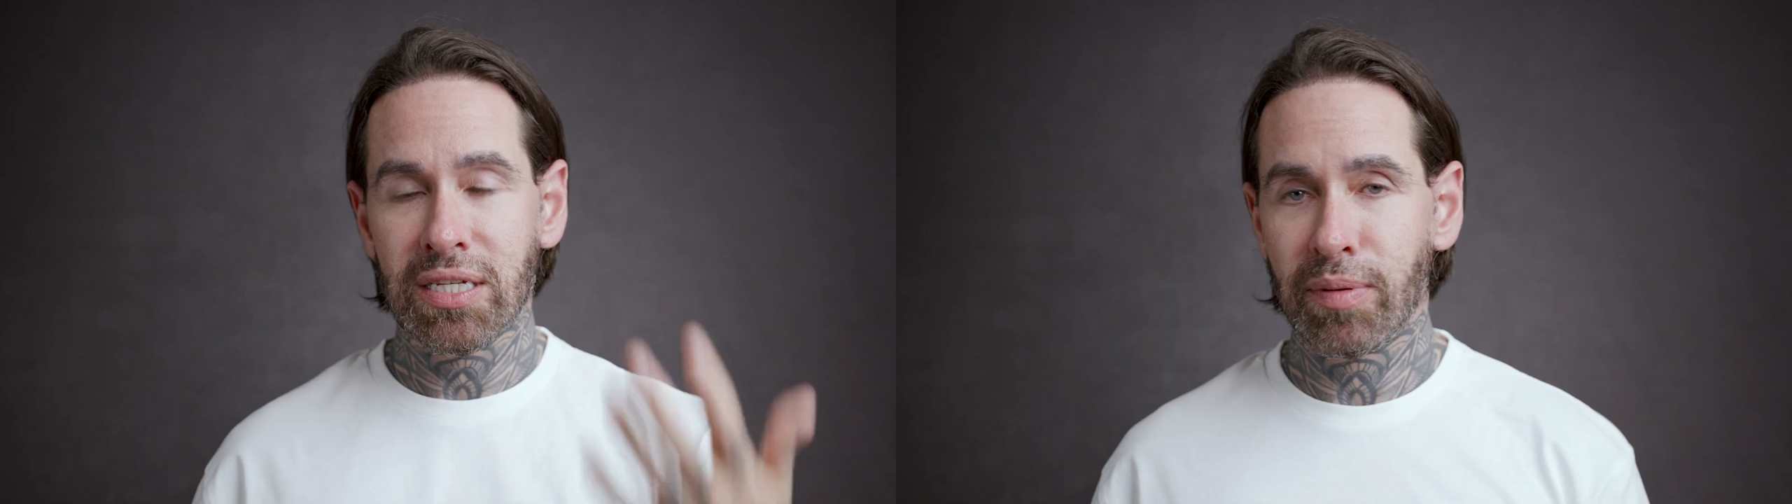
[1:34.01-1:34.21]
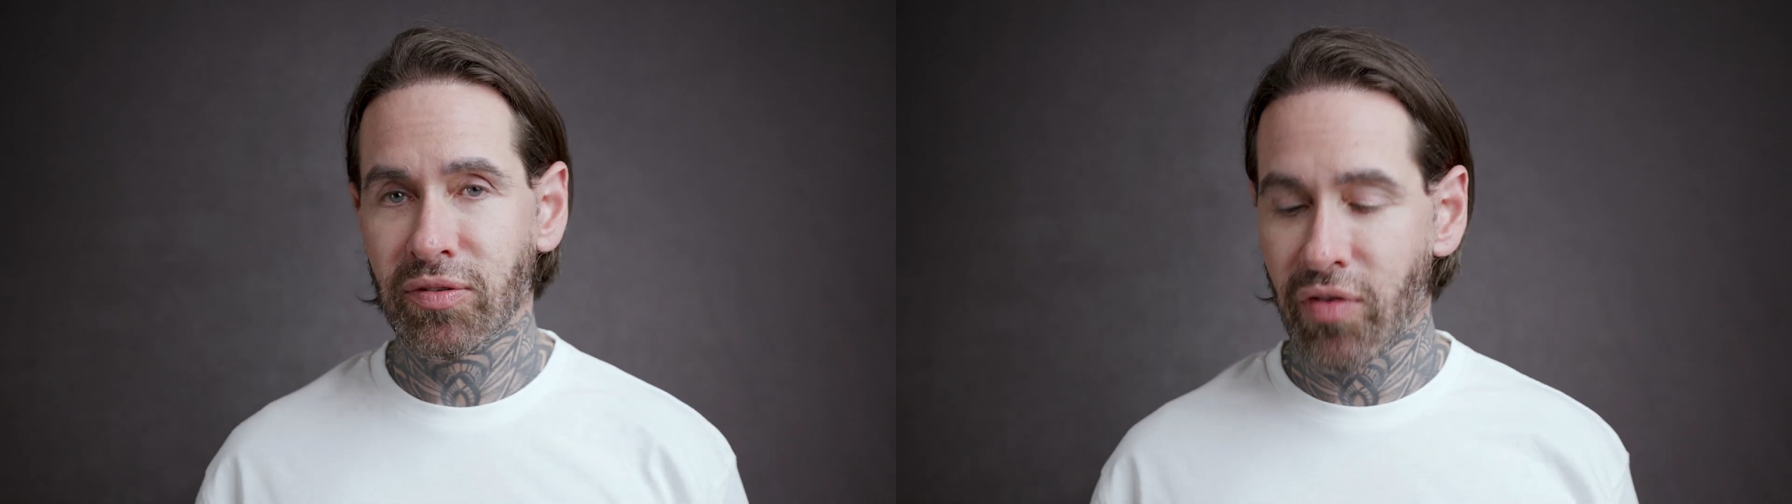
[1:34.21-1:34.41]
It
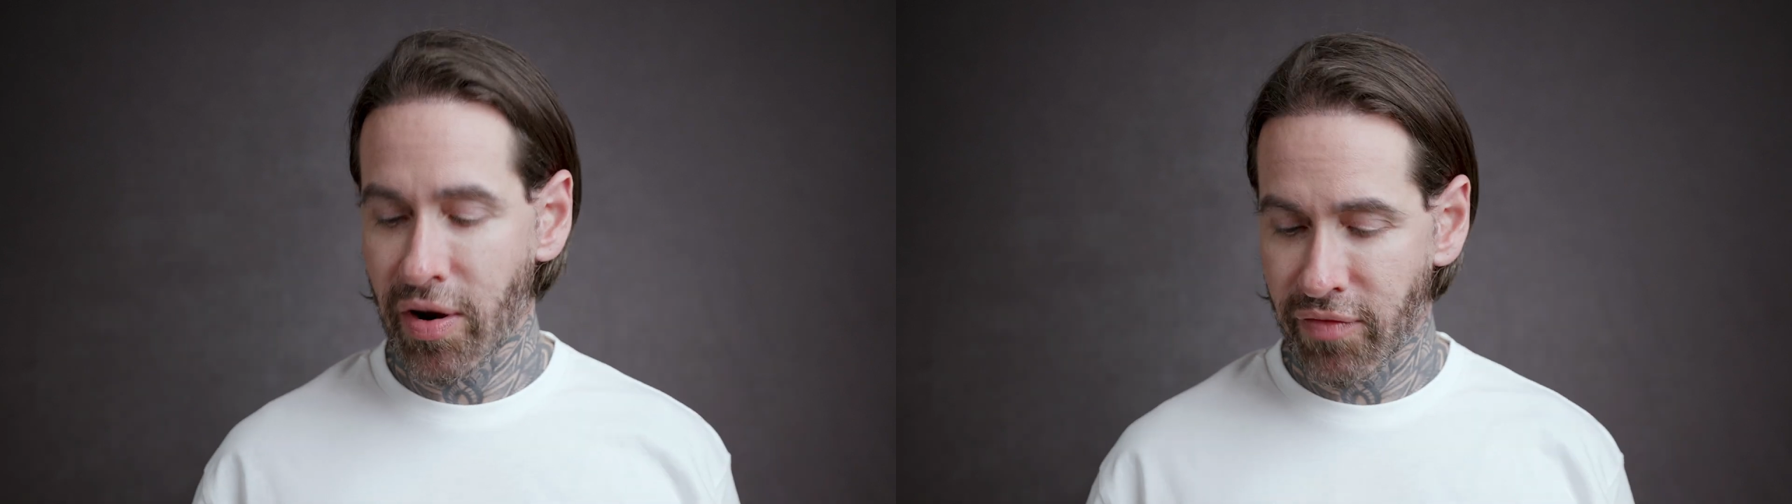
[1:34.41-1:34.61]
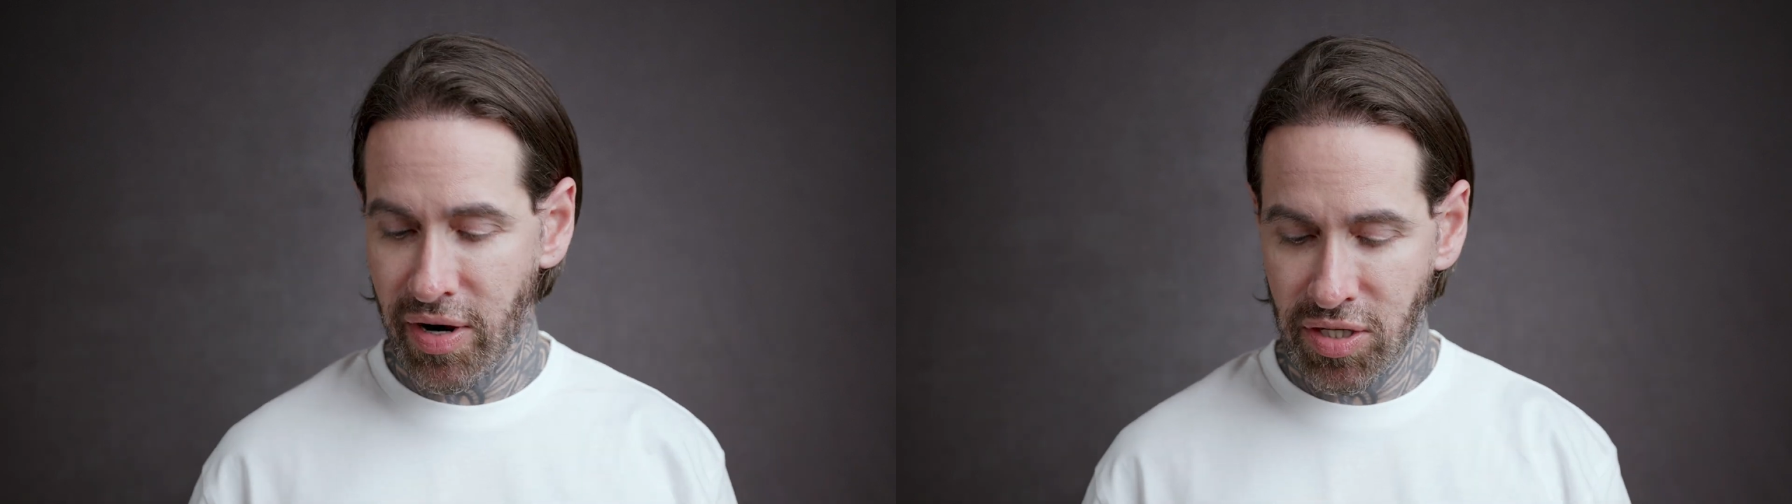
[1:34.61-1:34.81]
smells
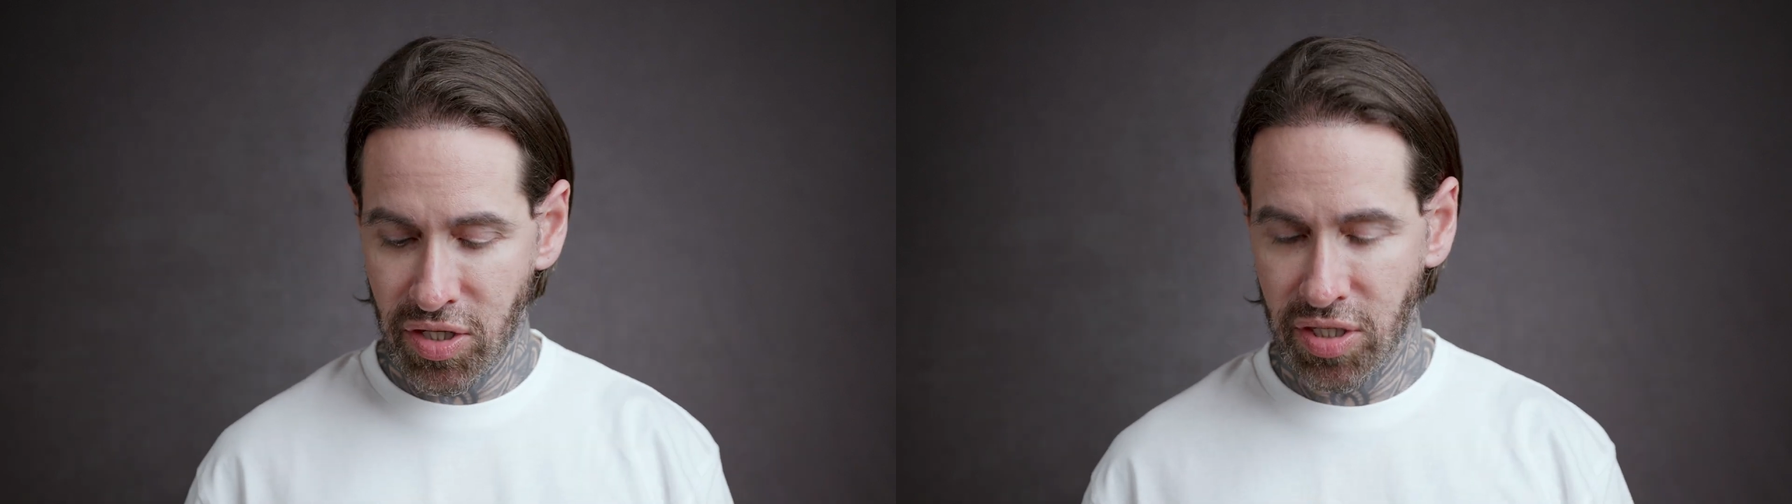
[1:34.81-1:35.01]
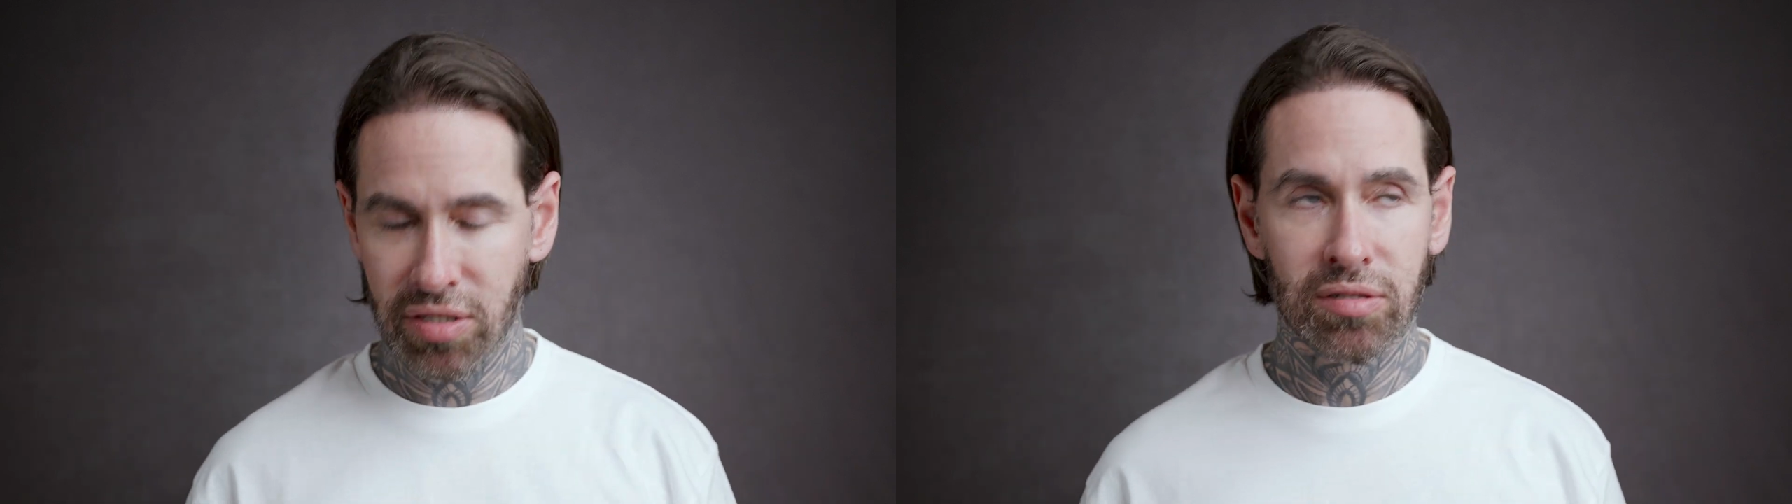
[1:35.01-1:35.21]
very French.